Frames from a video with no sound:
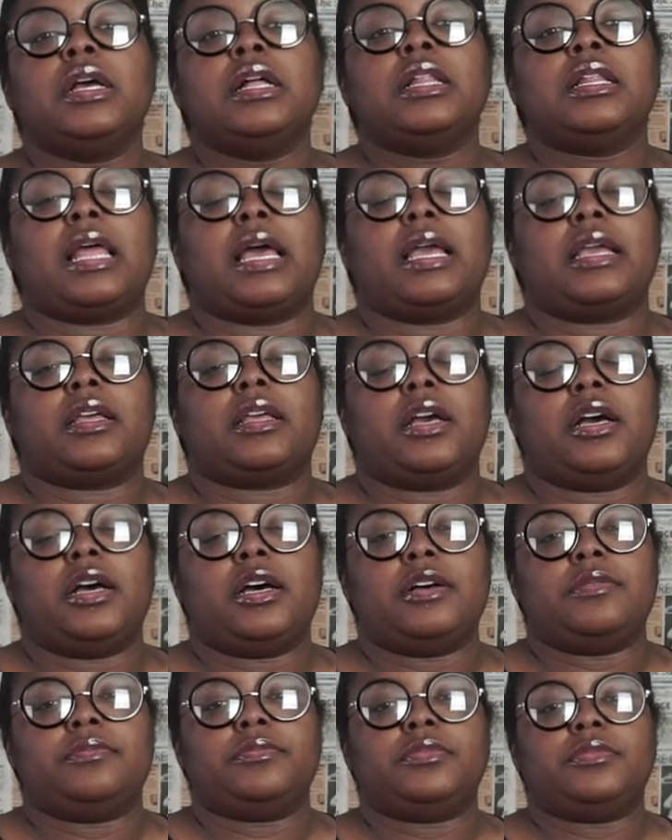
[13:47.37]
like,
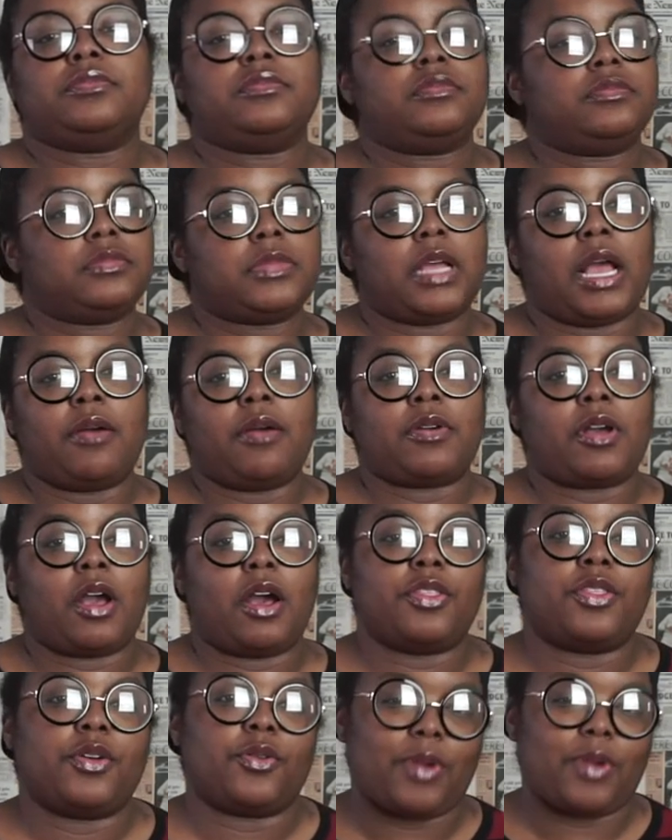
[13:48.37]
I would
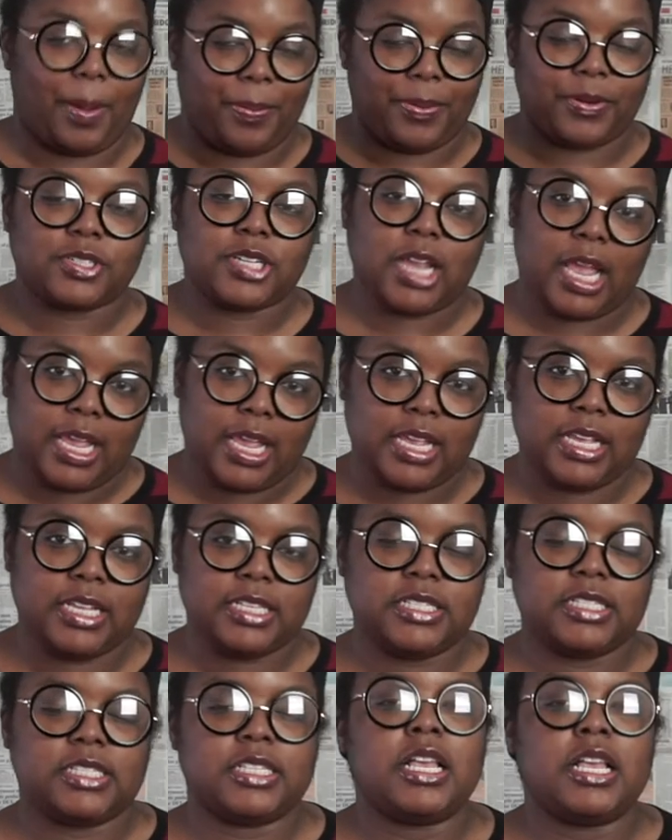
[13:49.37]
call the wrapper
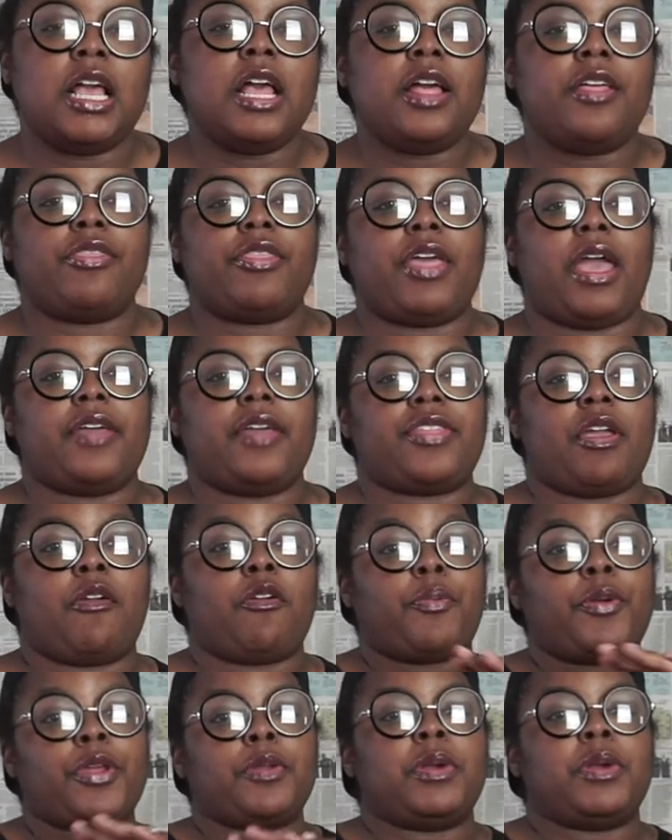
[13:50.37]
chains, that they were
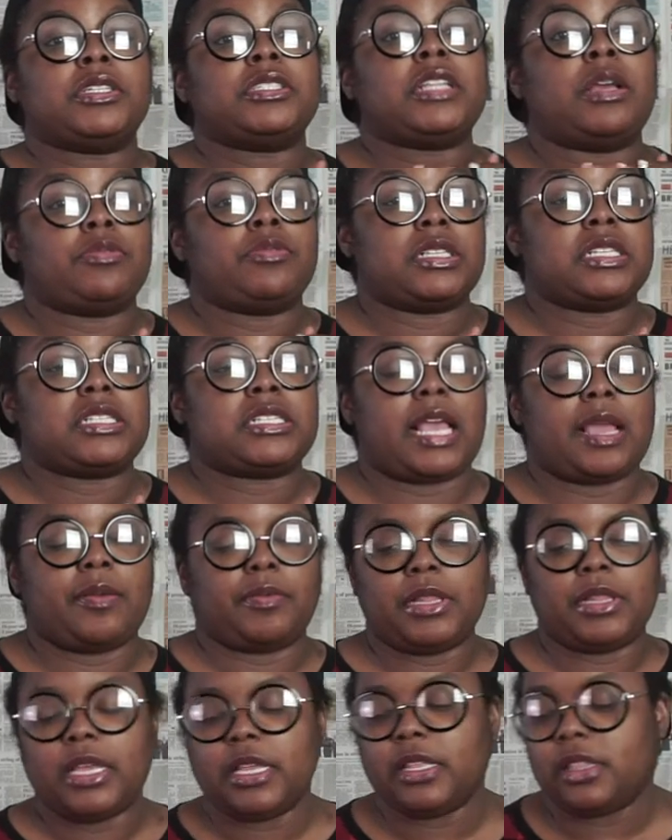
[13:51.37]
the same
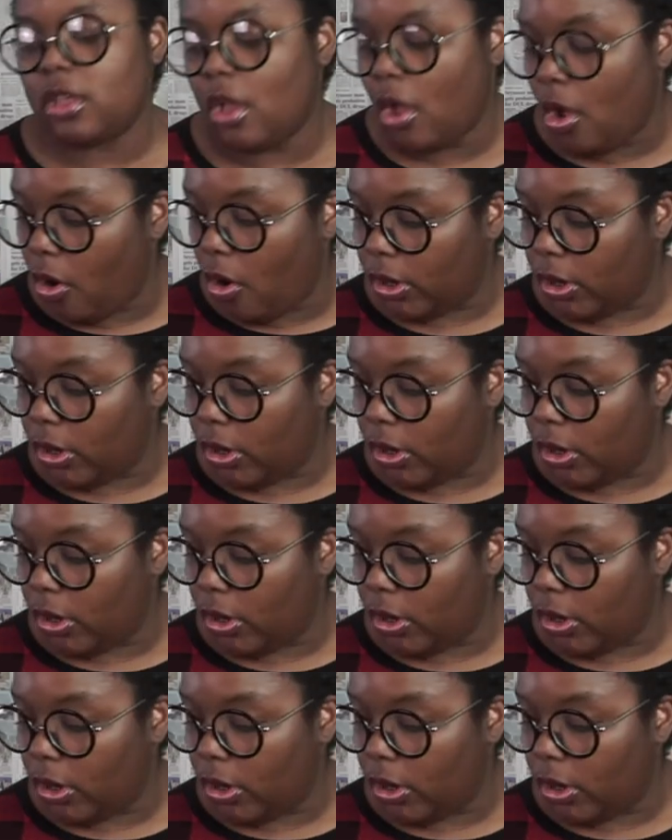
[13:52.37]
length?